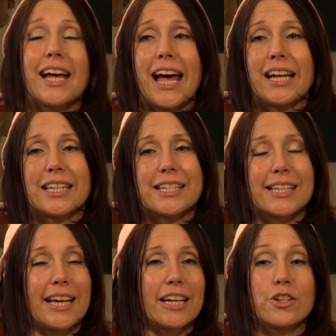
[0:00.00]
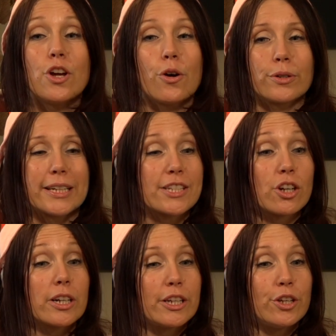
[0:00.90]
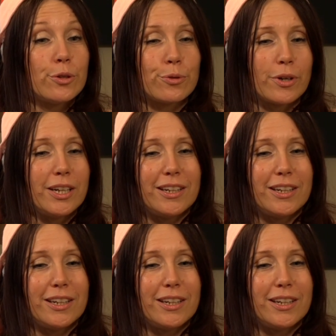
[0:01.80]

And he's like, no, like it's already you.